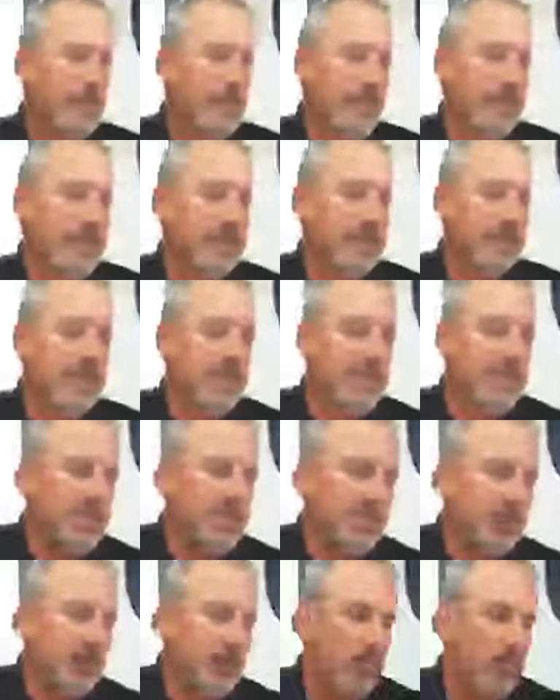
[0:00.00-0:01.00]
It says
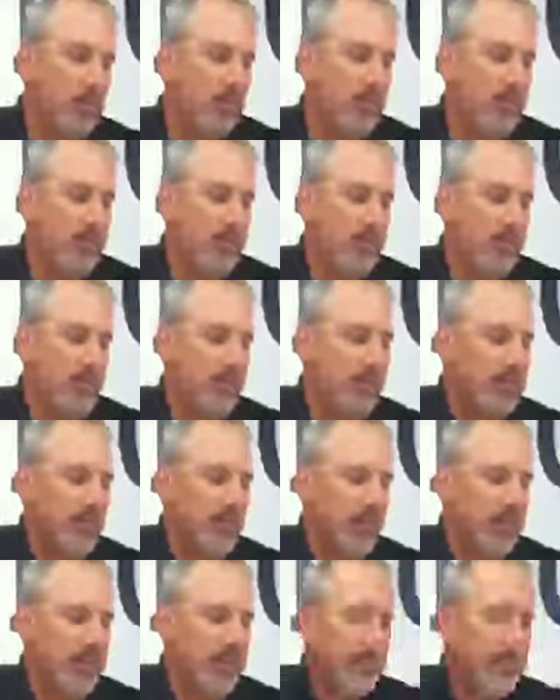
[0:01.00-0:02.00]
that you will issue
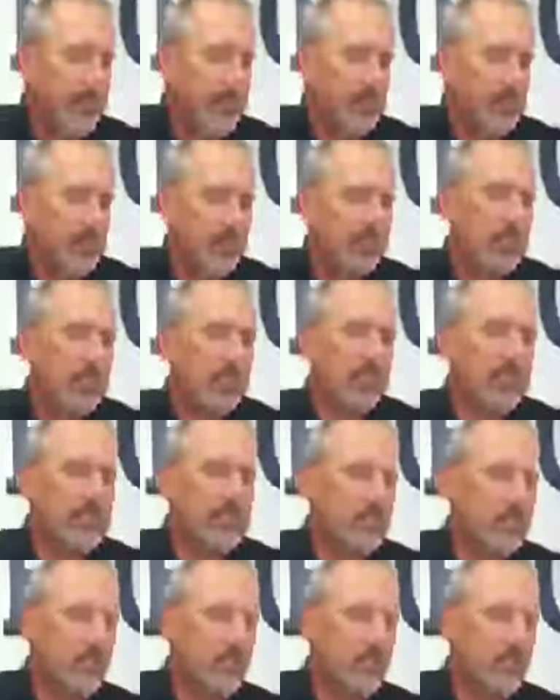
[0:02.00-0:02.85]
title insurance,